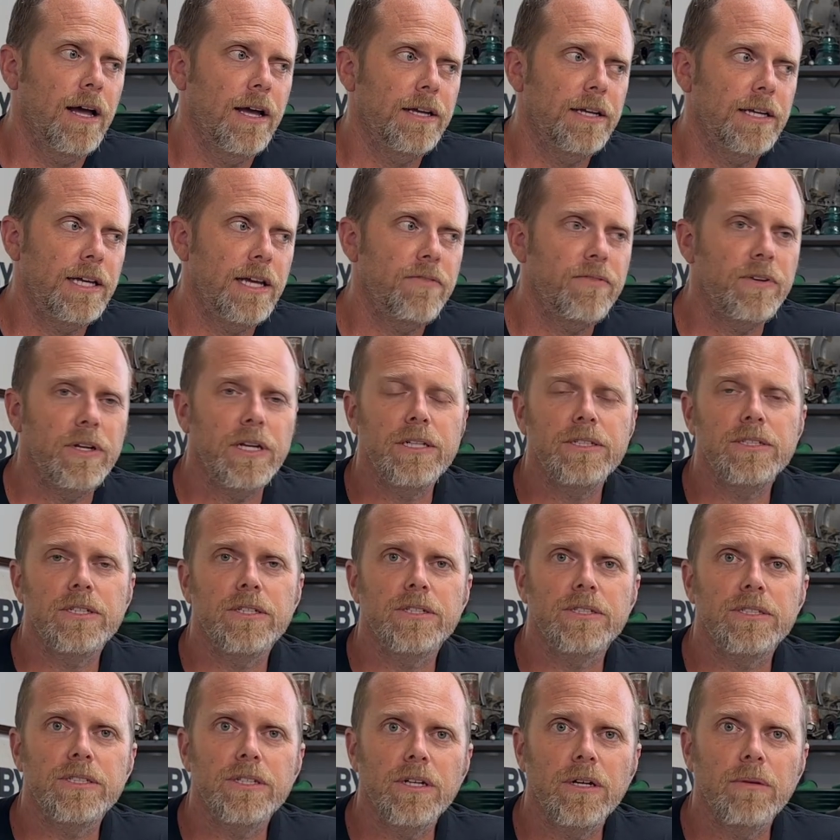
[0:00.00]
Even
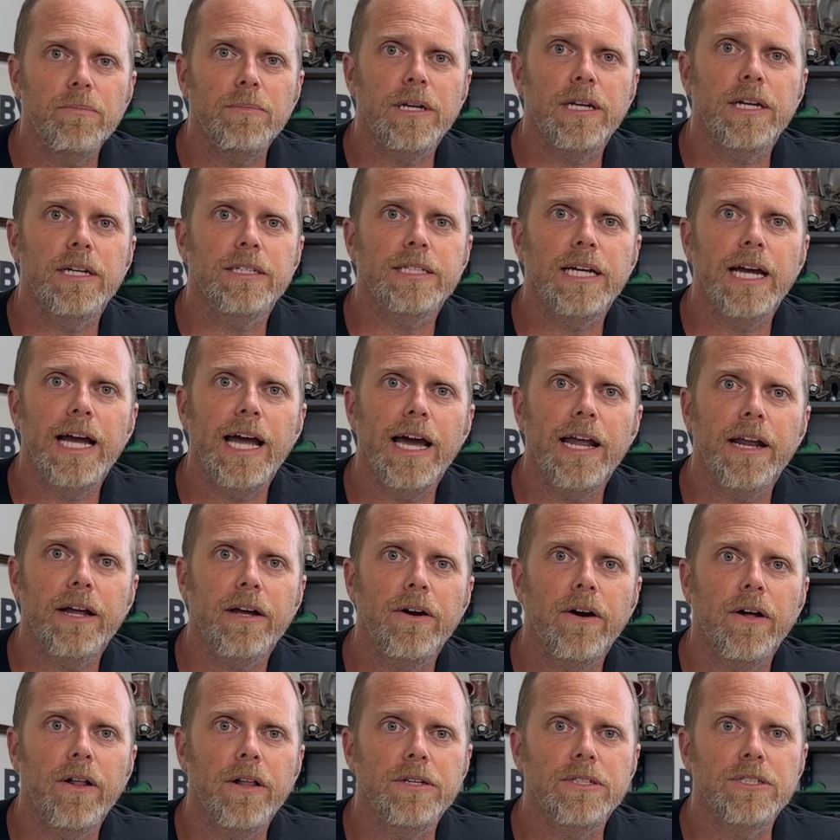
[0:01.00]
easier still because I had a
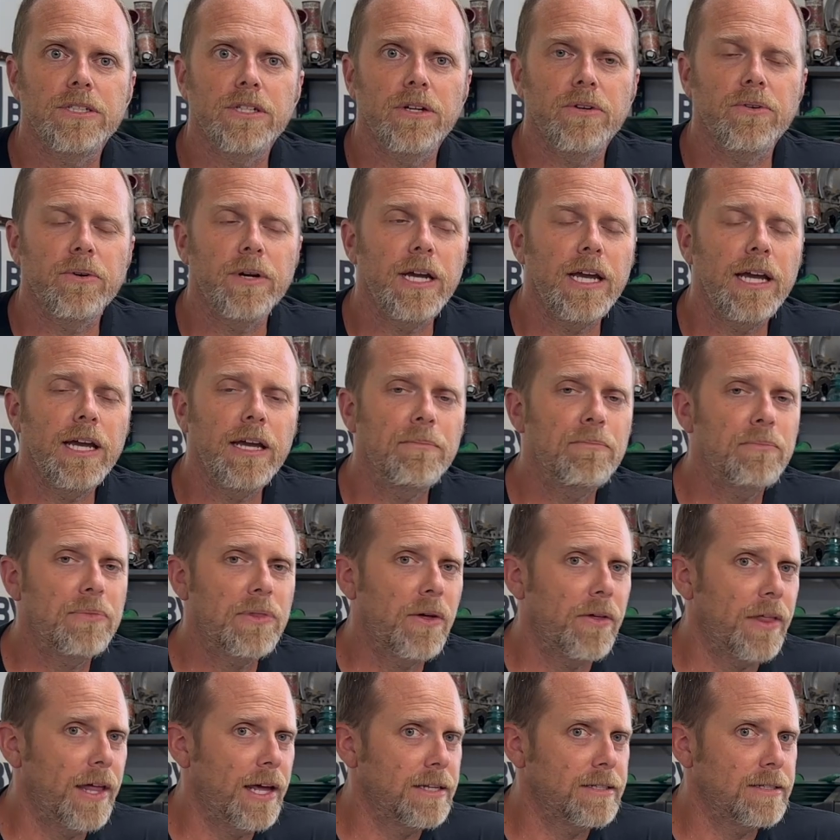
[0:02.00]
college degree,
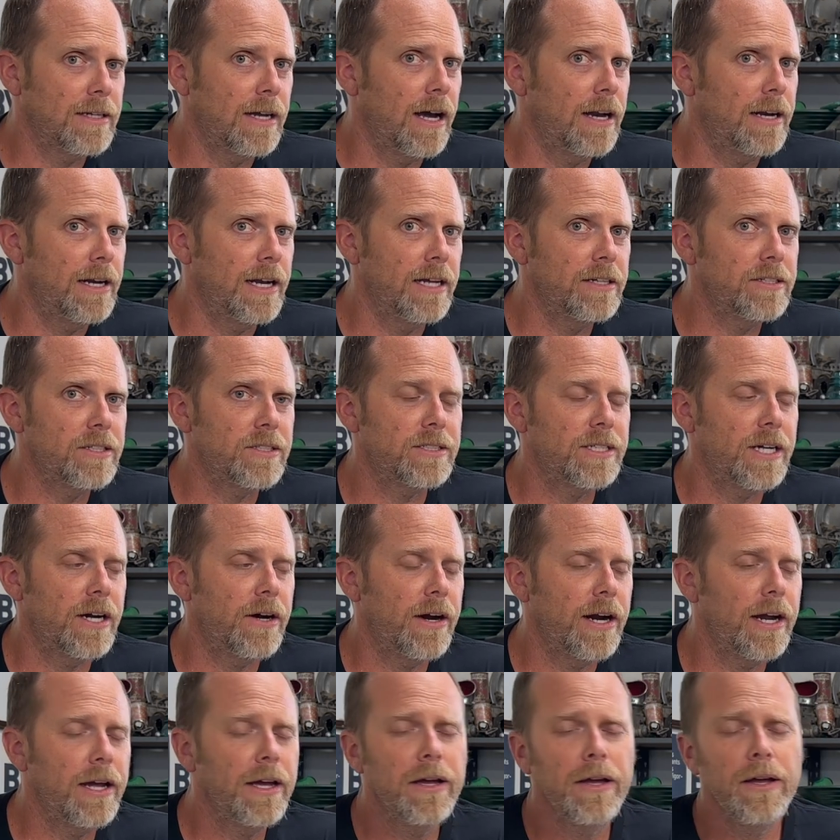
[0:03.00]
though that's not
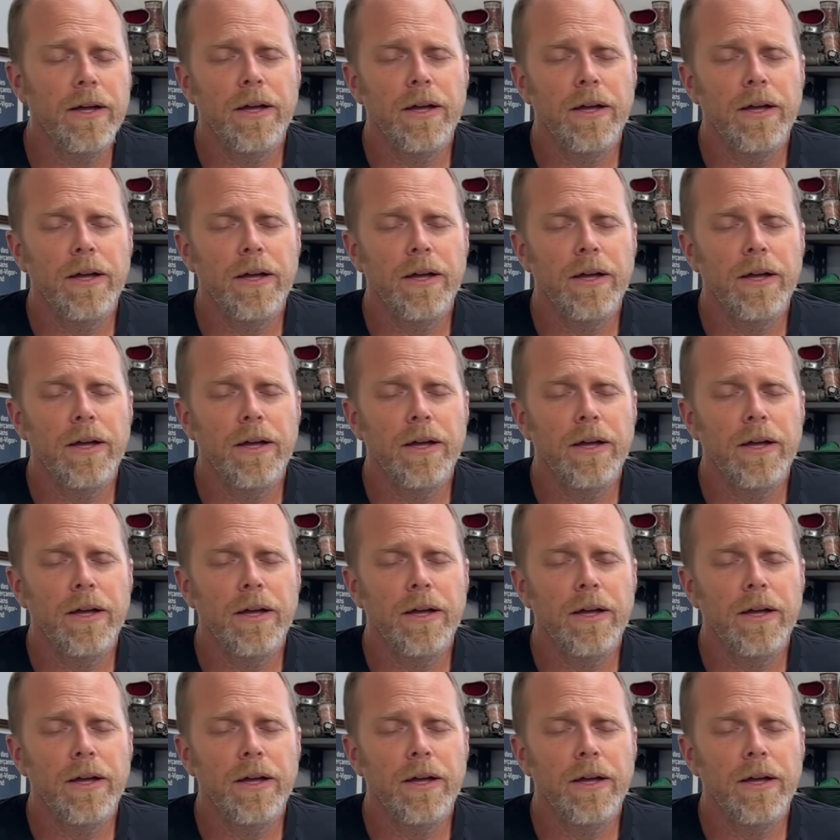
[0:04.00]
necessary.